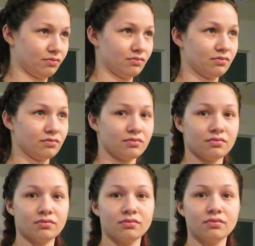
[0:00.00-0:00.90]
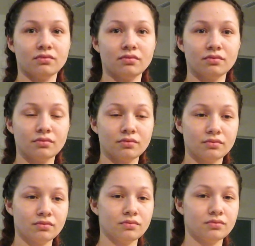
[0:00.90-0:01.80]

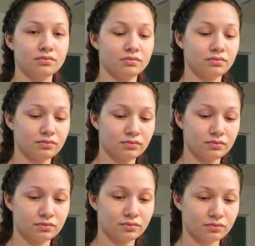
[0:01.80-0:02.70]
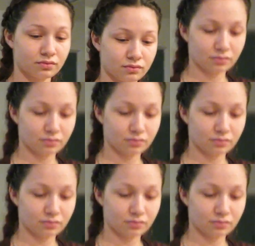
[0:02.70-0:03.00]
[no speech]